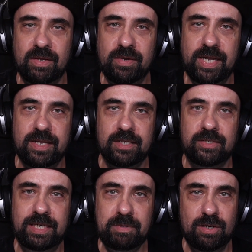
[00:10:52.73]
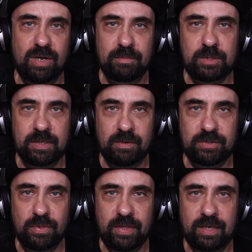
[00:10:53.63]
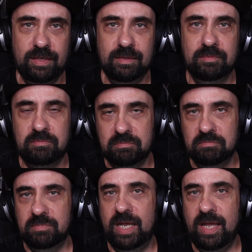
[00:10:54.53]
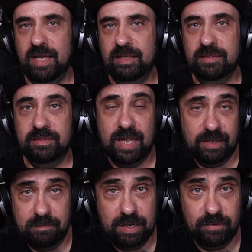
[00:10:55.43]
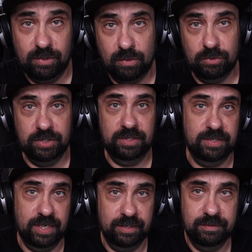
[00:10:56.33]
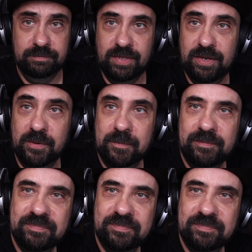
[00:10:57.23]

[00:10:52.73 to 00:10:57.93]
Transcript: Okay, so let me know in the comments below what you think, and I'll come back for the conclusion in a second. Thank you.